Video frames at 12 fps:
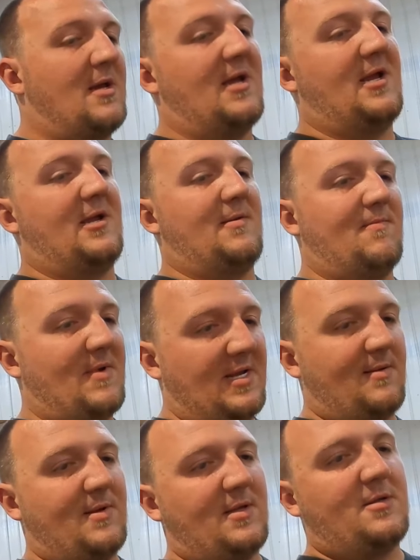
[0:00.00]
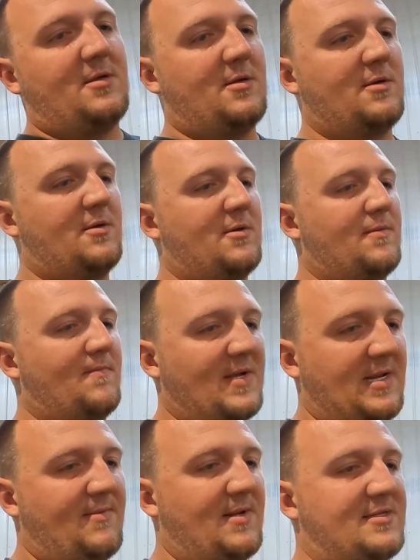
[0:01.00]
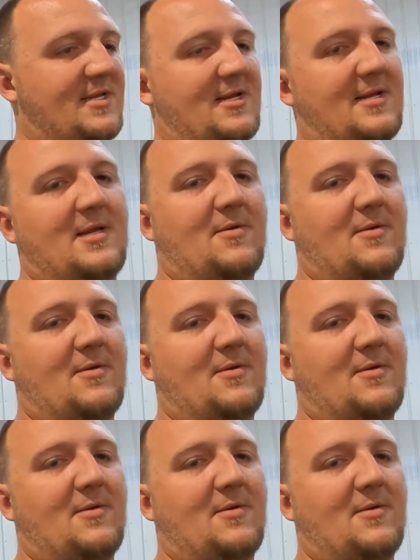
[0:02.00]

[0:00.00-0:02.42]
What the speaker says: and maybe take